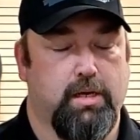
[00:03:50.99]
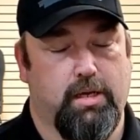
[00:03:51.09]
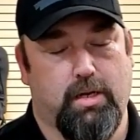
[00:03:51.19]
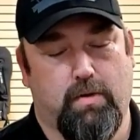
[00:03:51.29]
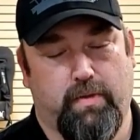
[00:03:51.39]

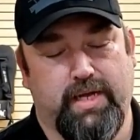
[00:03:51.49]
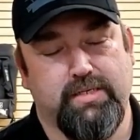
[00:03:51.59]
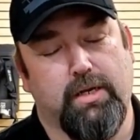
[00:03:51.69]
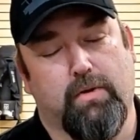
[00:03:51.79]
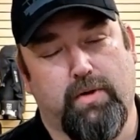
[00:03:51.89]
That's
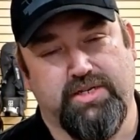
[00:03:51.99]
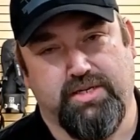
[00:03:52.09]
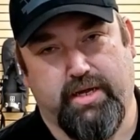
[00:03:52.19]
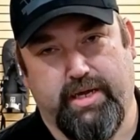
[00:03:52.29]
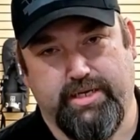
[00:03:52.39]
a good
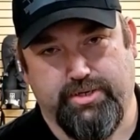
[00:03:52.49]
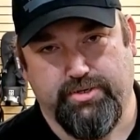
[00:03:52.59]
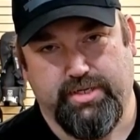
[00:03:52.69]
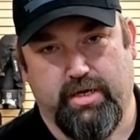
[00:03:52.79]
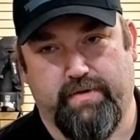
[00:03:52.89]
question to ask
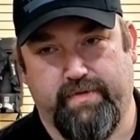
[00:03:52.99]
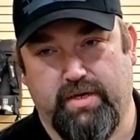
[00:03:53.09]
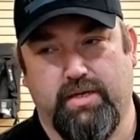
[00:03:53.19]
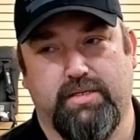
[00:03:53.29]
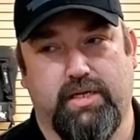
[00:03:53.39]
yourself, and
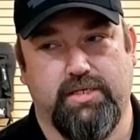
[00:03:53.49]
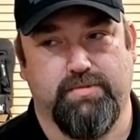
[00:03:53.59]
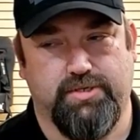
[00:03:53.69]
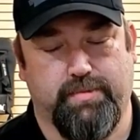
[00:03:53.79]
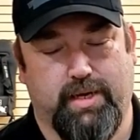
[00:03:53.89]
a good
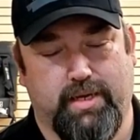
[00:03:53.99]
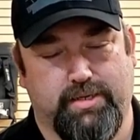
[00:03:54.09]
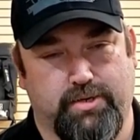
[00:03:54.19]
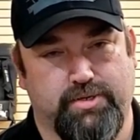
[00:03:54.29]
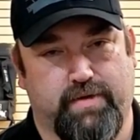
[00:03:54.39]
salesman should be
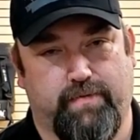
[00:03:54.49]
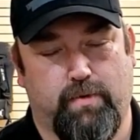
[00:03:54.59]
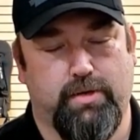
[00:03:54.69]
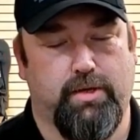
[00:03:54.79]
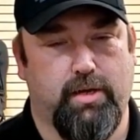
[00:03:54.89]
asking yourself,
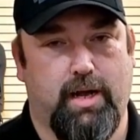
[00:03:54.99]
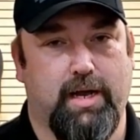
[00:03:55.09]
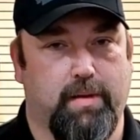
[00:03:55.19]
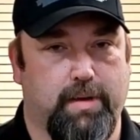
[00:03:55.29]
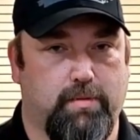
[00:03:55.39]
what do you
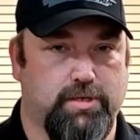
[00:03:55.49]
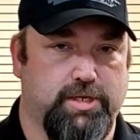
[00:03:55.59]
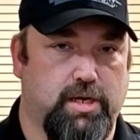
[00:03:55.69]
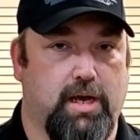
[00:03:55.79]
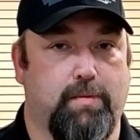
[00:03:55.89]
like about what
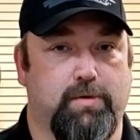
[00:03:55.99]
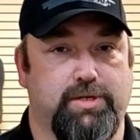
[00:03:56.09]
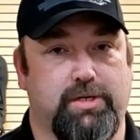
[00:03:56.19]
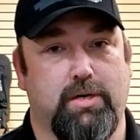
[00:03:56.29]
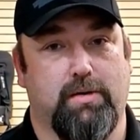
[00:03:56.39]
you got and what
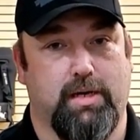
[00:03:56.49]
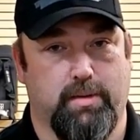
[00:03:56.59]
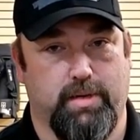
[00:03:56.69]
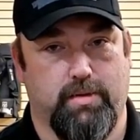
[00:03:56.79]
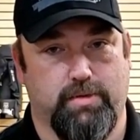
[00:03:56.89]
you don't like
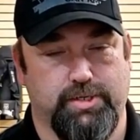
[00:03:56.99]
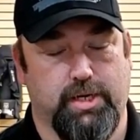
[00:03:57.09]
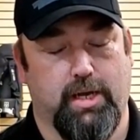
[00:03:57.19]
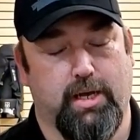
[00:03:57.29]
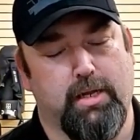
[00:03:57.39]
about what you
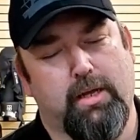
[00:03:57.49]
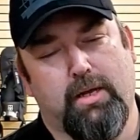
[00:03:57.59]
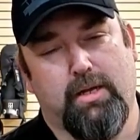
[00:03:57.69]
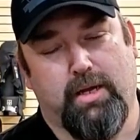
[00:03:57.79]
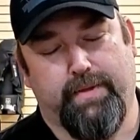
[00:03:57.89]
got?
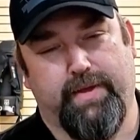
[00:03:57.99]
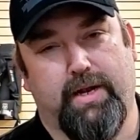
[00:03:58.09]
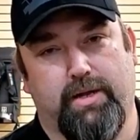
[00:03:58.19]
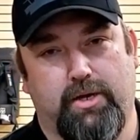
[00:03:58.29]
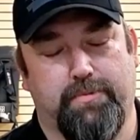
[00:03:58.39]
And
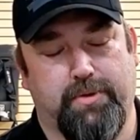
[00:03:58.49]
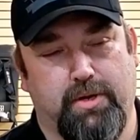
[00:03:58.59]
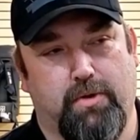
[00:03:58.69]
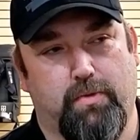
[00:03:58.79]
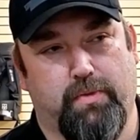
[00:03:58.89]
that'll help,
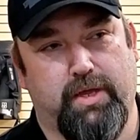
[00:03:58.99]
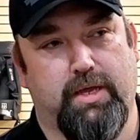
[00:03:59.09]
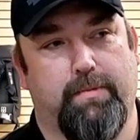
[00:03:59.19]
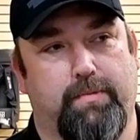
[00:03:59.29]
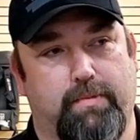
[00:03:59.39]

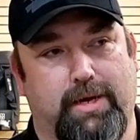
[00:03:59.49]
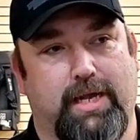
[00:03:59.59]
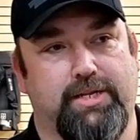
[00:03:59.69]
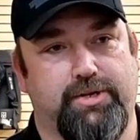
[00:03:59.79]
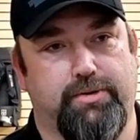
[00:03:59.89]
them
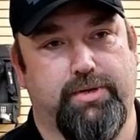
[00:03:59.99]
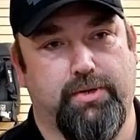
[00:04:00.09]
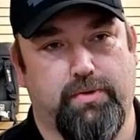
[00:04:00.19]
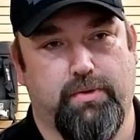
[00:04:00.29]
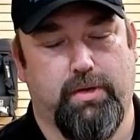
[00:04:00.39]
guide you
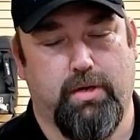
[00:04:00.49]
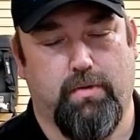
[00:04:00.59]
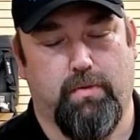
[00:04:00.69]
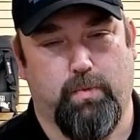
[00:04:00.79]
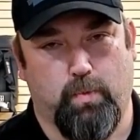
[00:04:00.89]

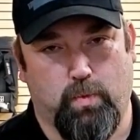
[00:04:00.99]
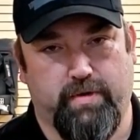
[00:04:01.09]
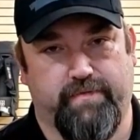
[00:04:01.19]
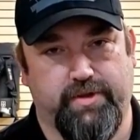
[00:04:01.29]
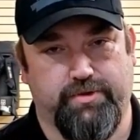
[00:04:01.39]
to,
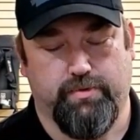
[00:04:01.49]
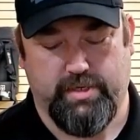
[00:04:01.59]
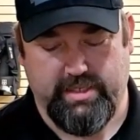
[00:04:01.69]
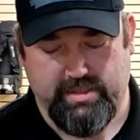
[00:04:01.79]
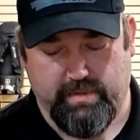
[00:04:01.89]
what fits your
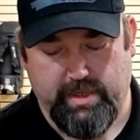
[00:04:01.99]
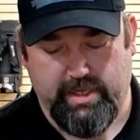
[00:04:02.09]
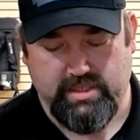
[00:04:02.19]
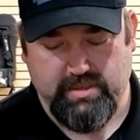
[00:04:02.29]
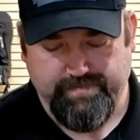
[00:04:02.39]
needs the
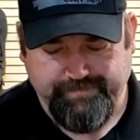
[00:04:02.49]
best.